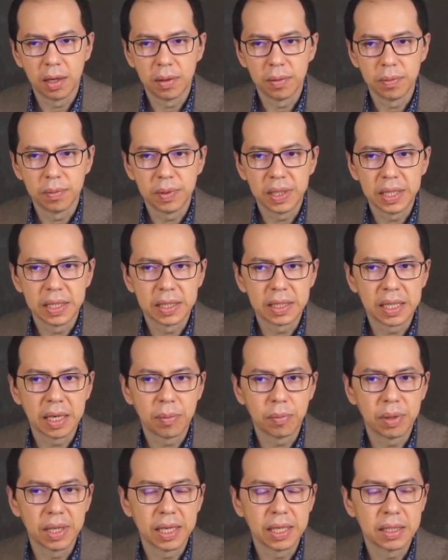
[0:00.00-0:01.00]
in some
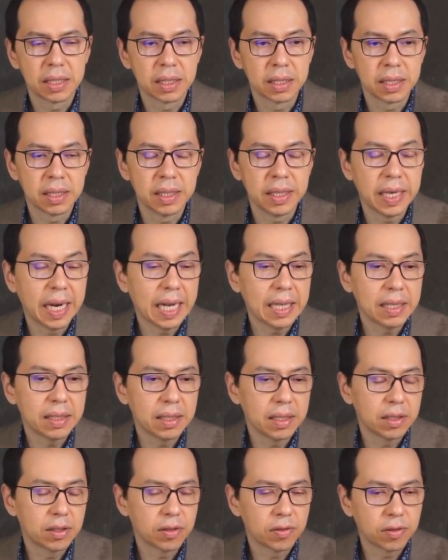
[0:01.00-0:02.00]
places. In
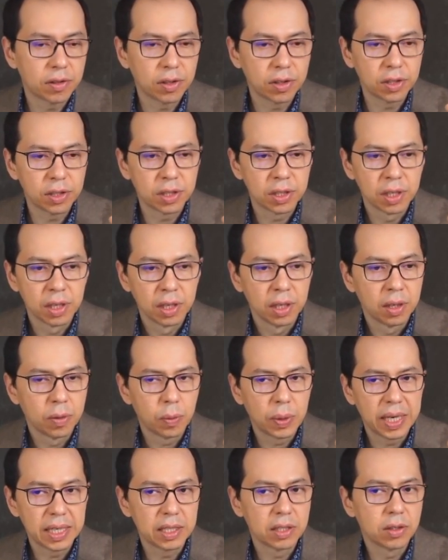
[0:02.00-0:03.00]
reality, is of course
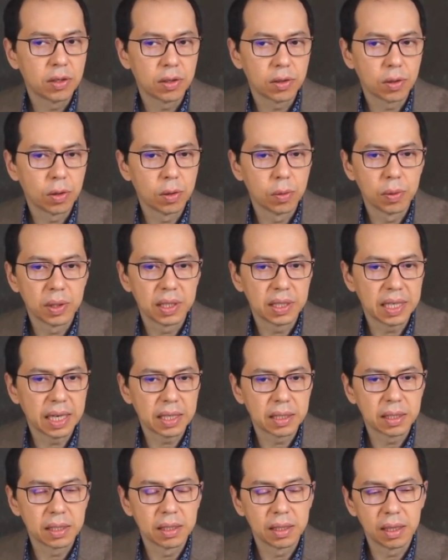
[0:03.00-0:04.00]
White is not always
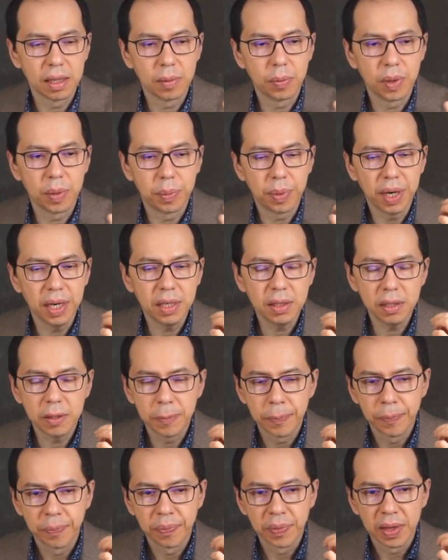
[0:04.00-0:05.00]
excellently prepared.
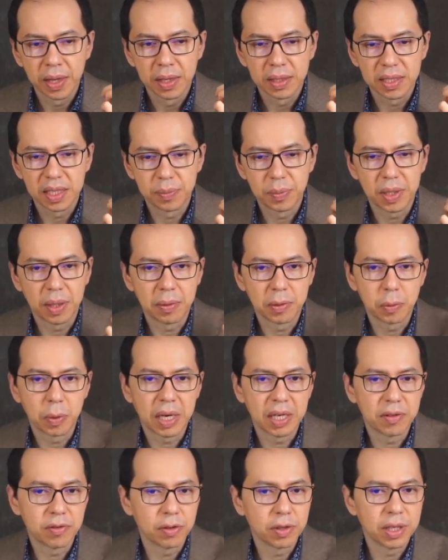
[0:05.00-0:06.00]
Sometimes
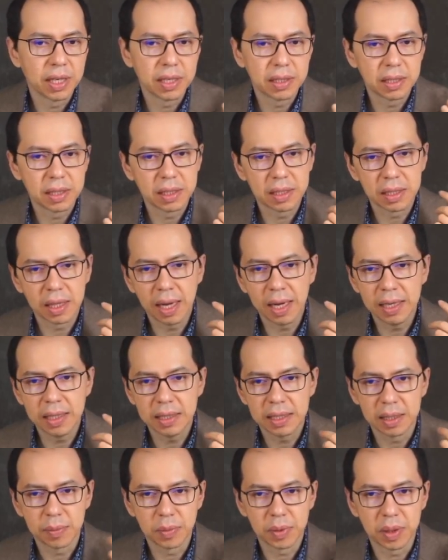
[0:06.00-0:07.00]
White forgets his
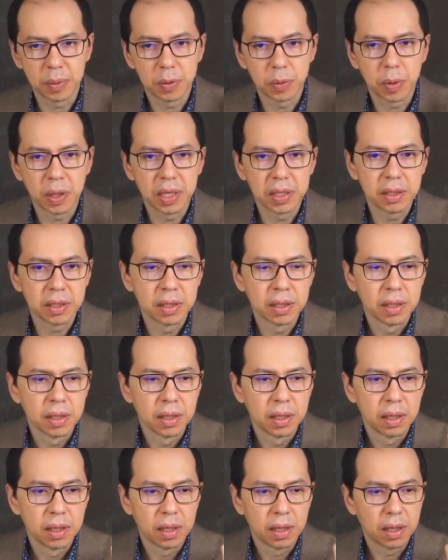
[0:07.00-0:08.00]
lines. Sometimes White
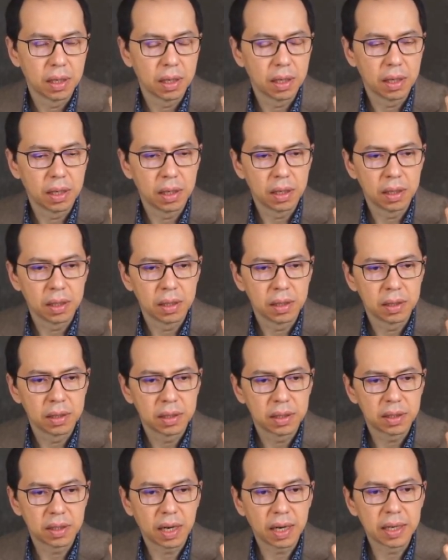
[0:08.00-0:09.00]

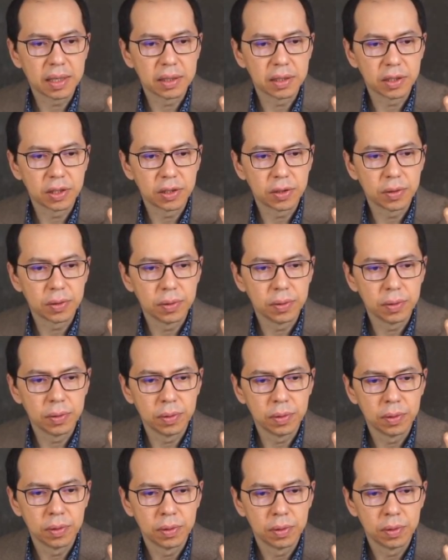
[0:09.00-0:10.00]
struggles to